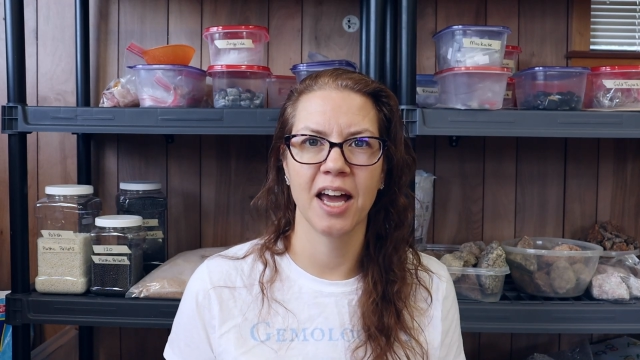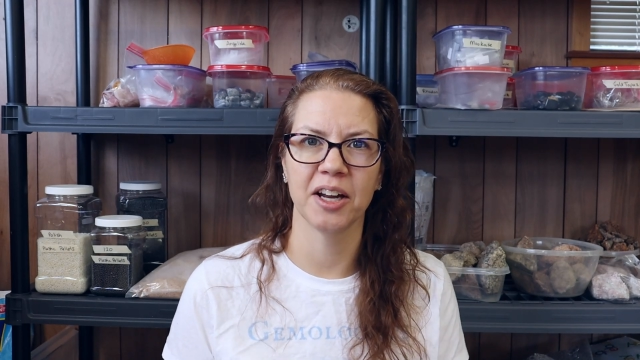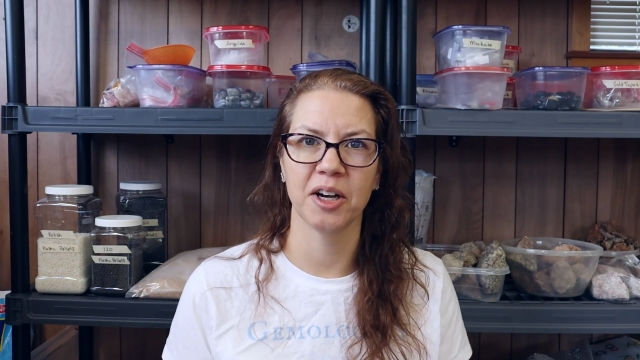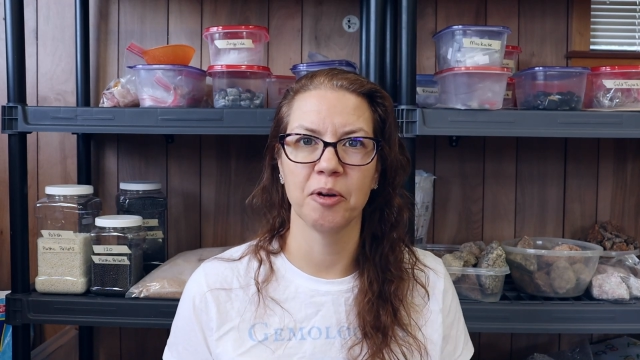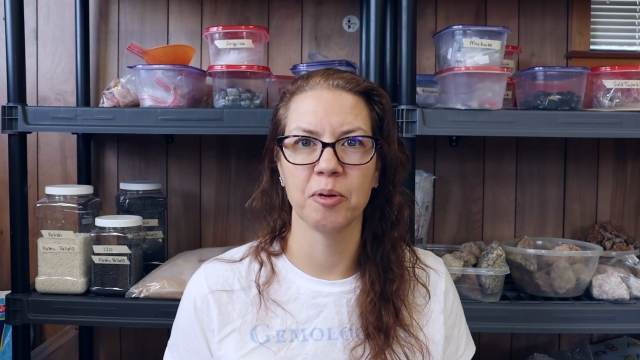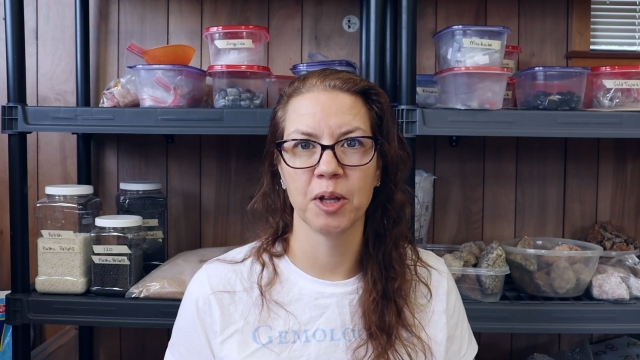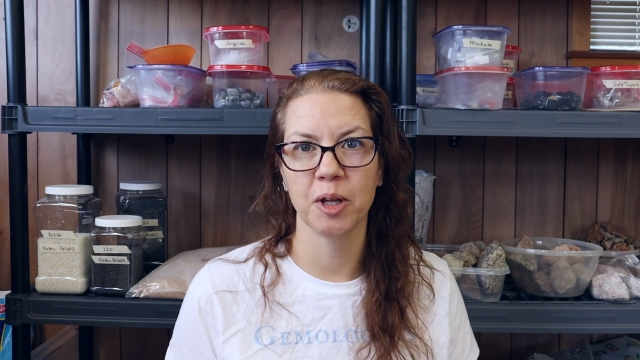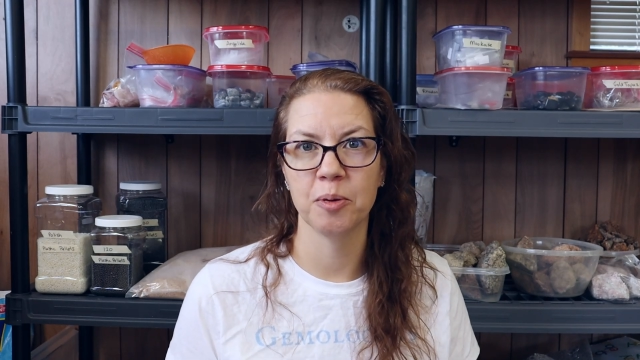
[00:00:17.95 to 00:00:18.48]
and
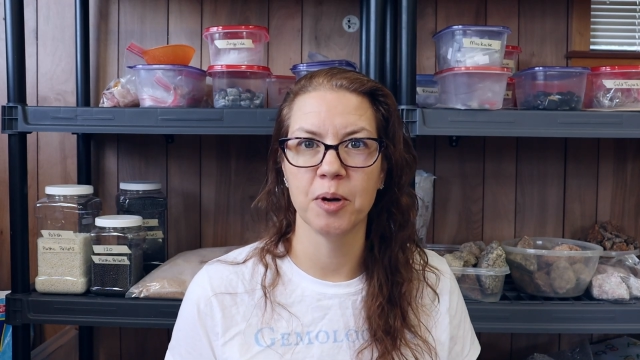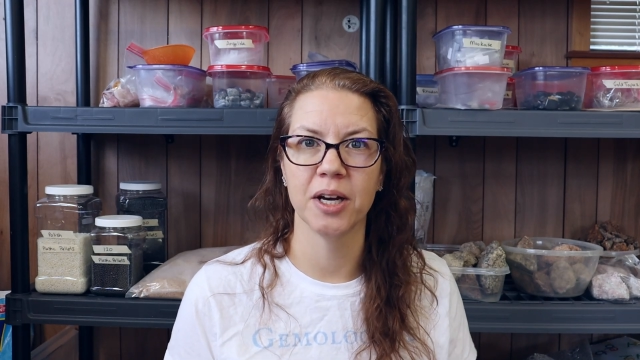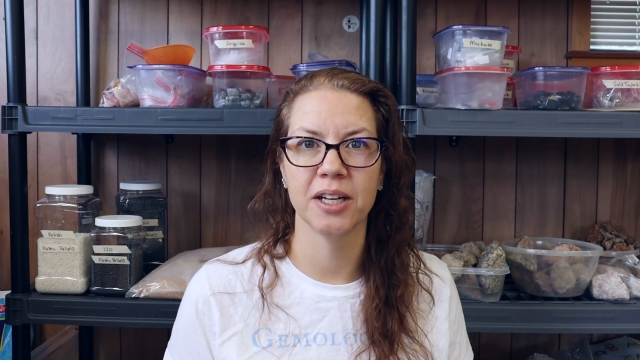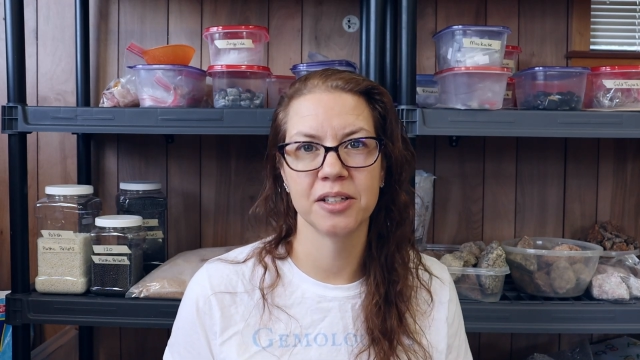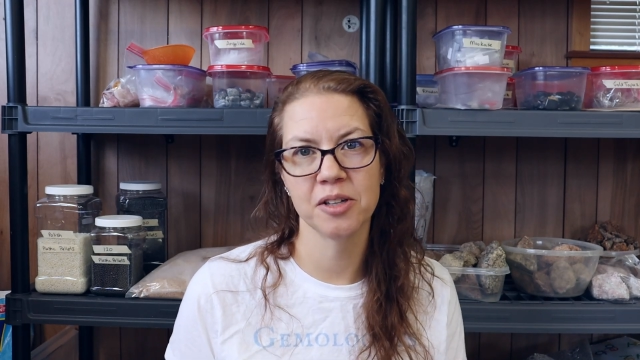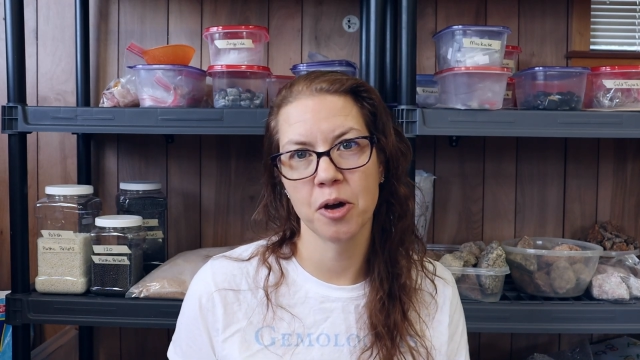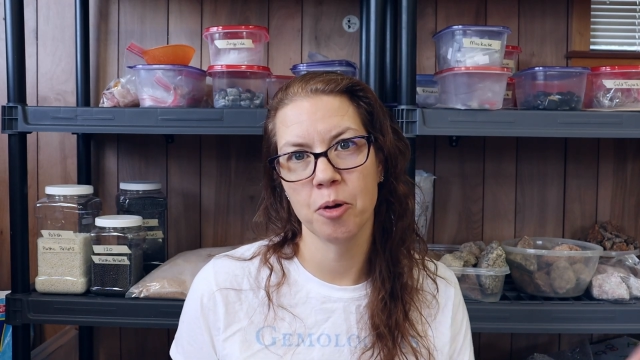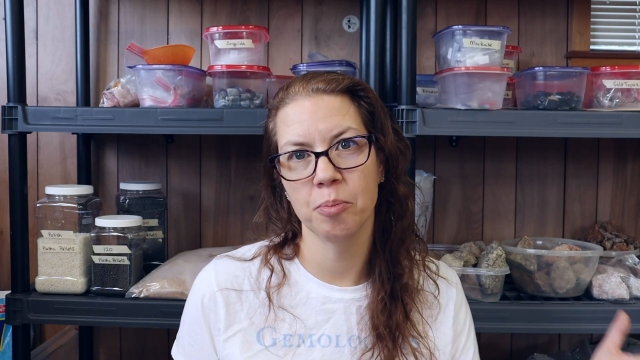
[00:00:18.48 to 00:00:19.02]
I really
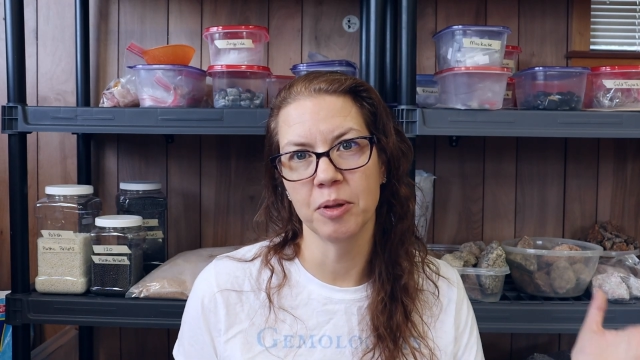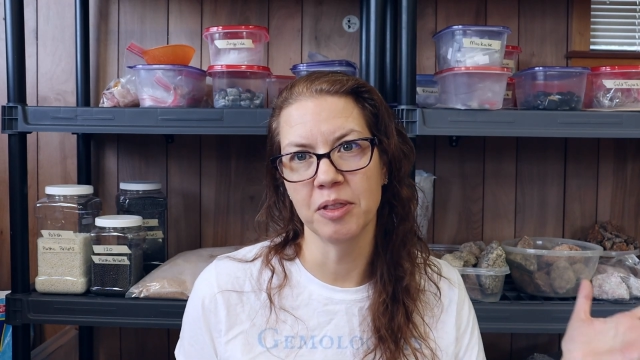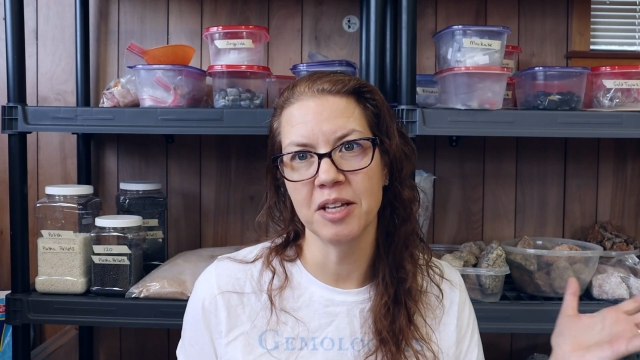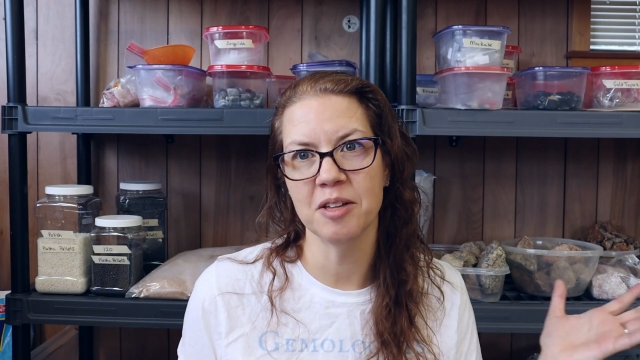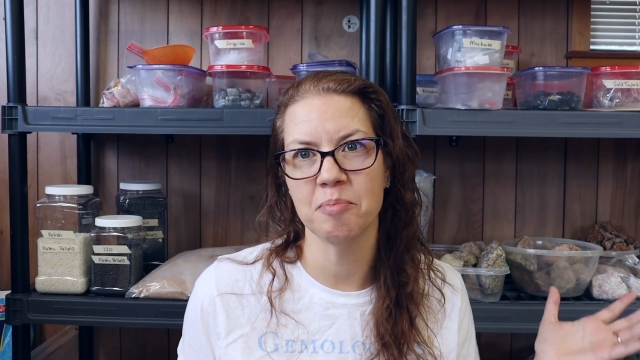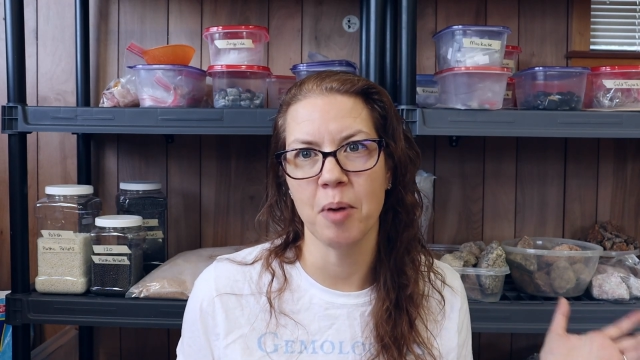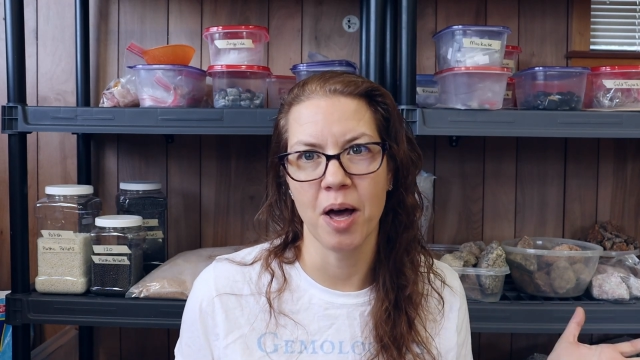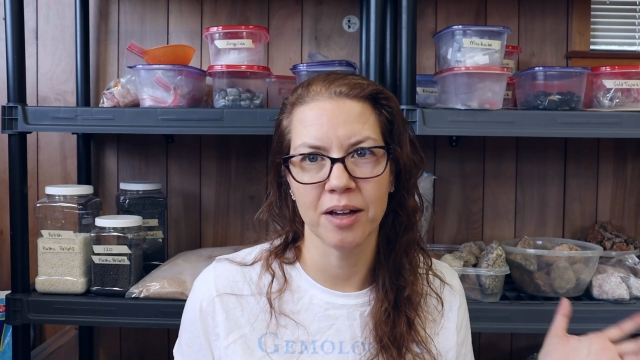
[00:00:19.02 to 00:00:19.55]
wanted to open
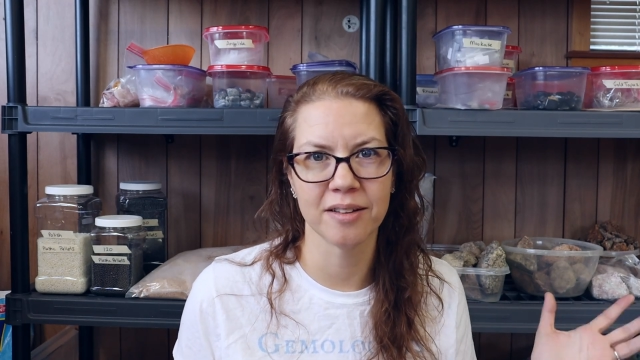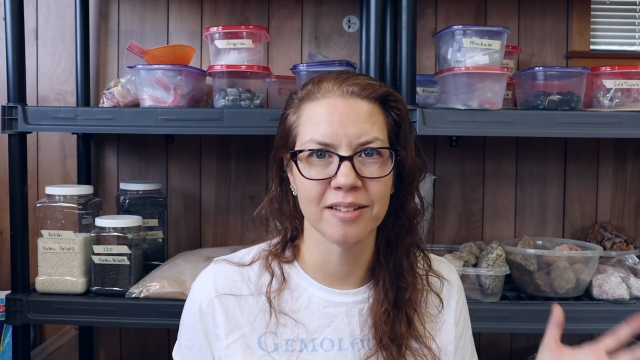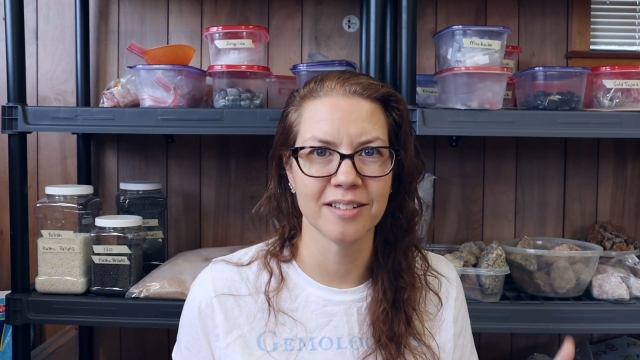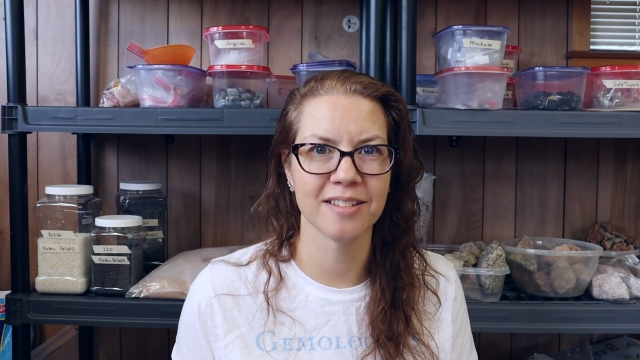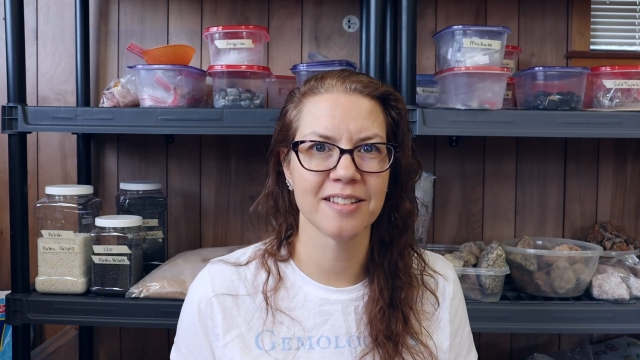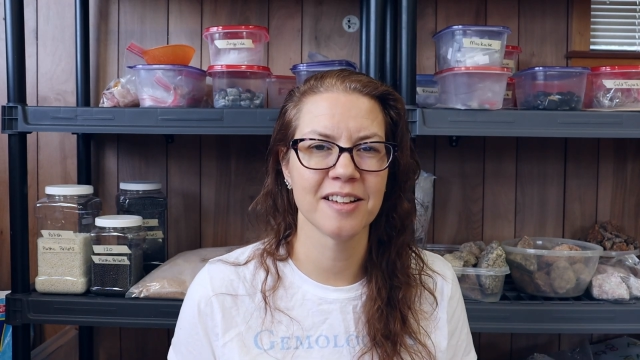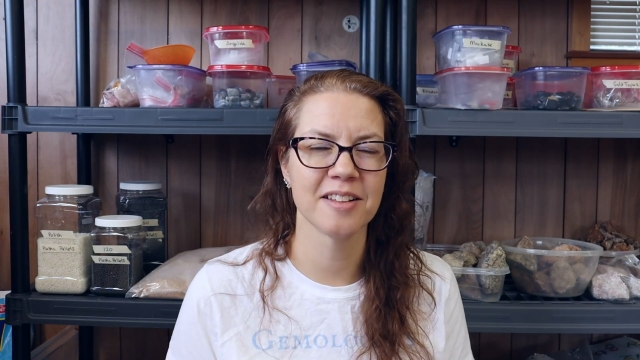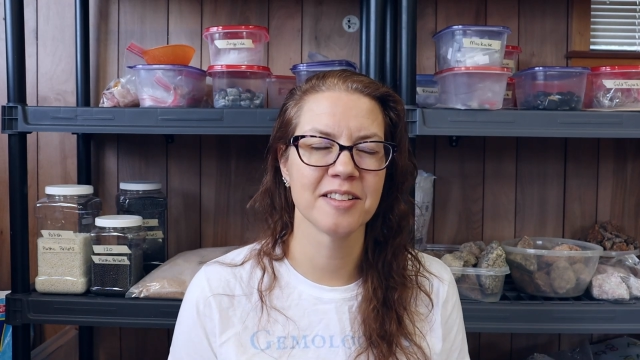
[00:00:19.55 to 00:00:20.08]
these
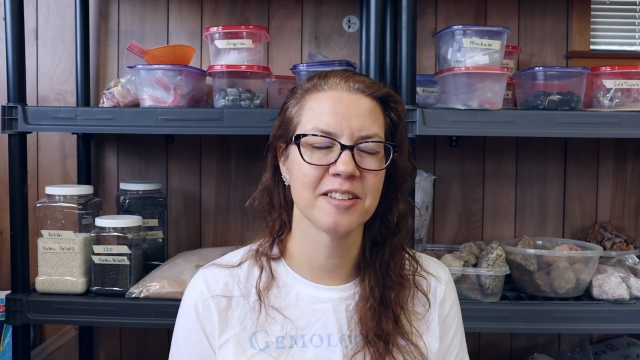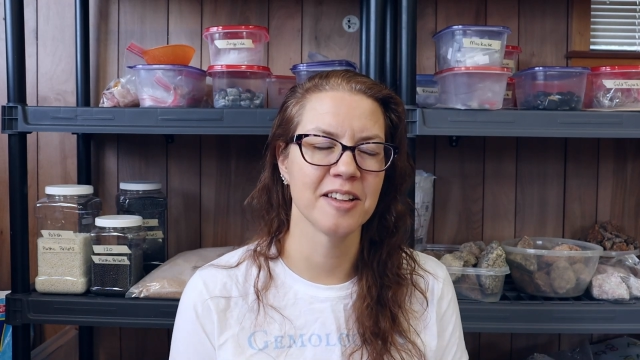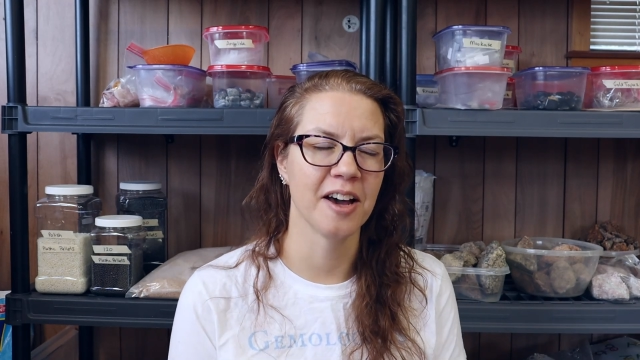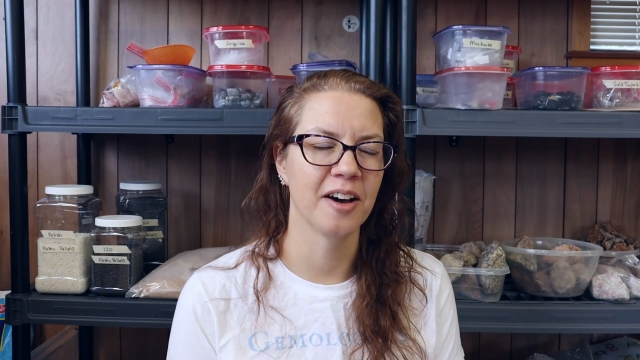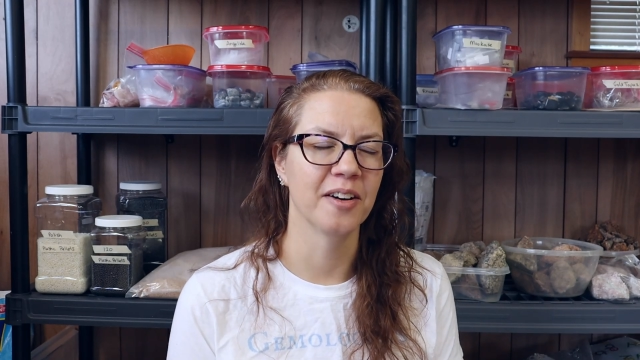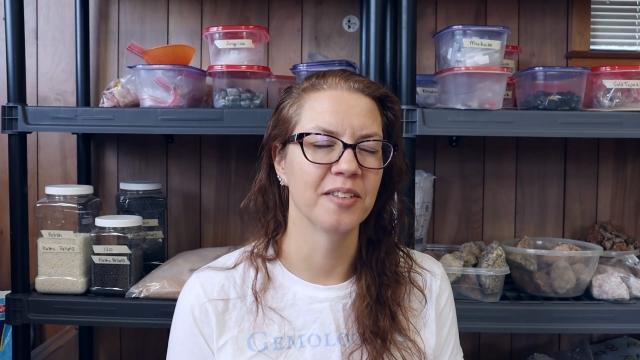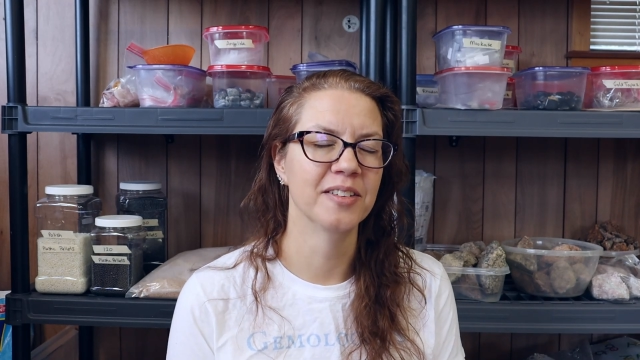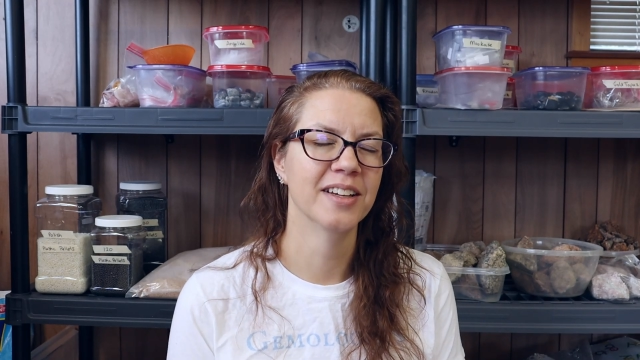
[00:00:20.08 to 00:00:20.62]
boxes.
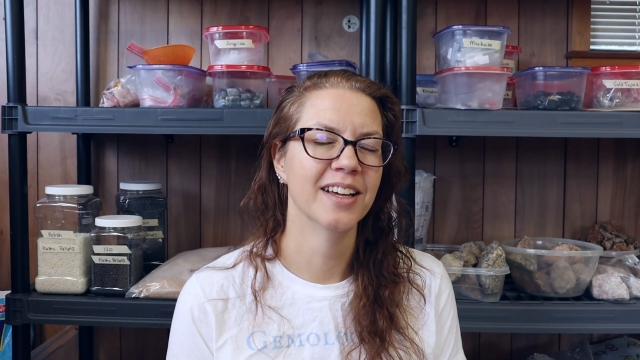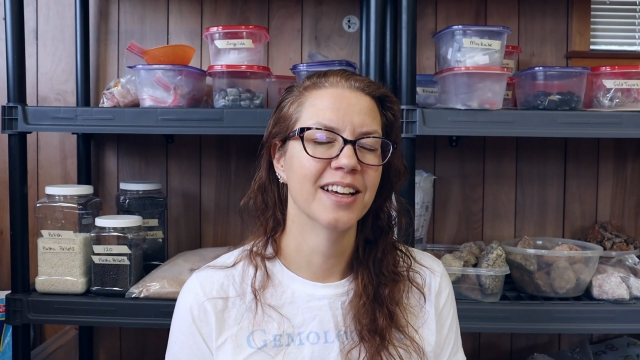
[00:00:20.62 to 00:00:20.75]
So